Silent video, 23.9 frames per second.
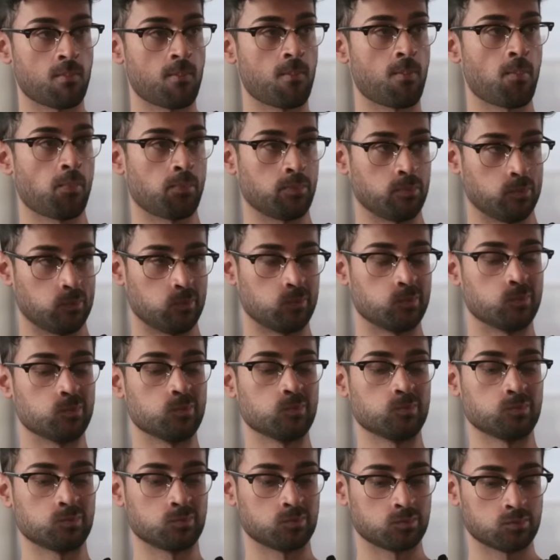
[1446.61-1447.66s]
Like, mm.
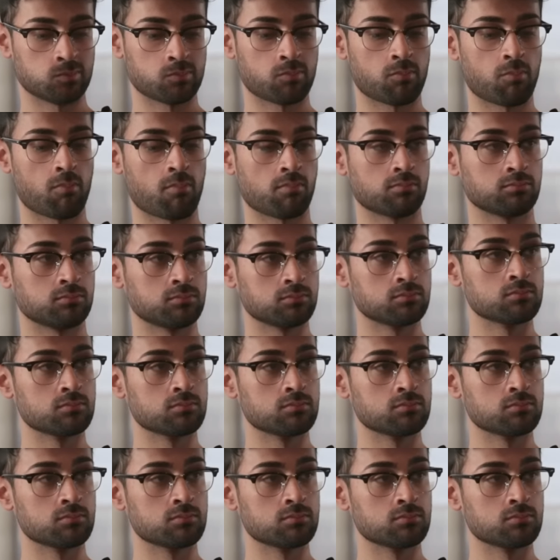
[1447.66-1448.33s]
you know what I'm trying to say?